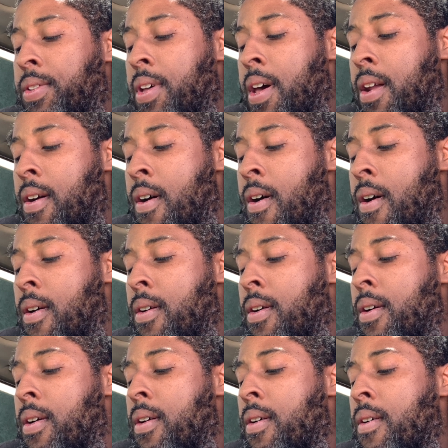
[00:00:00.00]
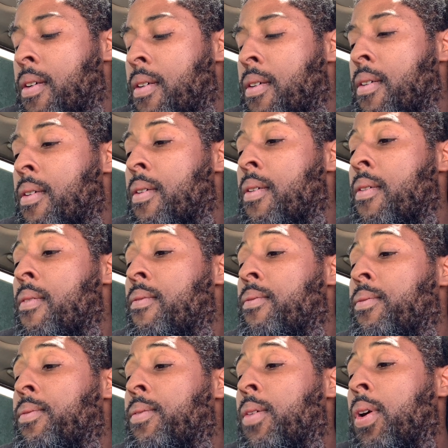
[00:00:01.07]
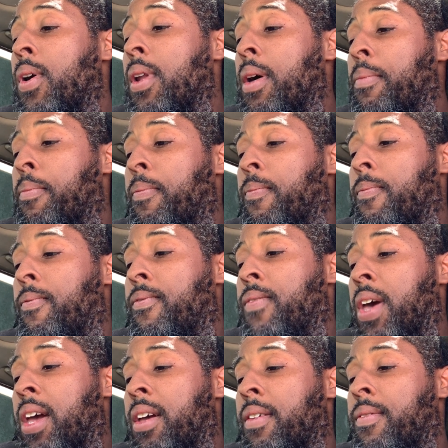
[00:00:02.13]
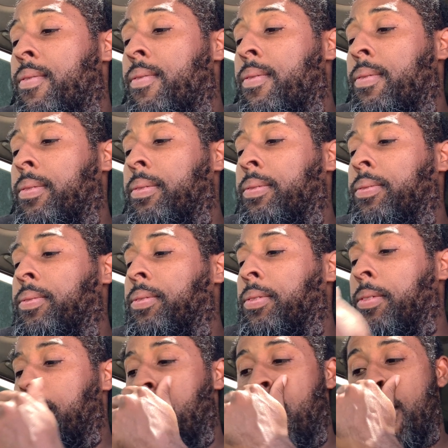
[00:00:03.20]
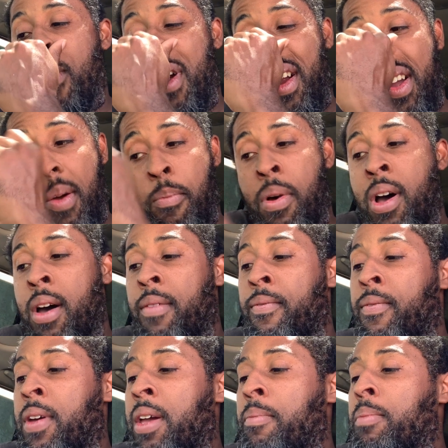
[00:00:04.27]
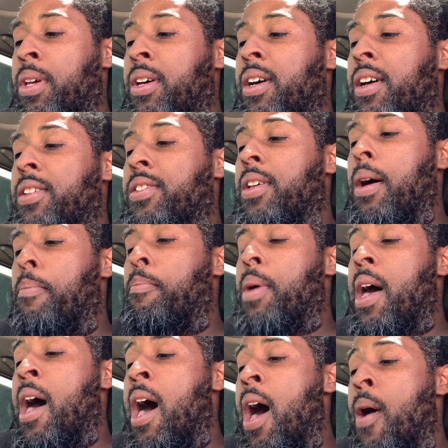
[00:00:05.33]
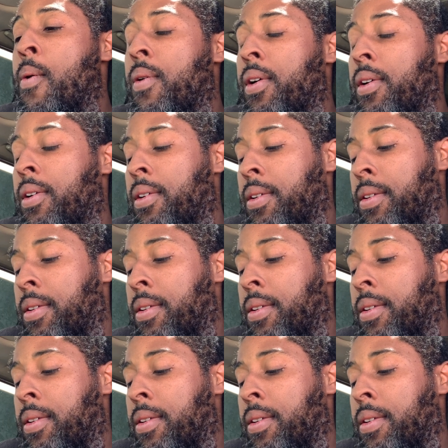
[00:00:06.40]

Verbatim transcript: that are full of faith or work upon faith because the power,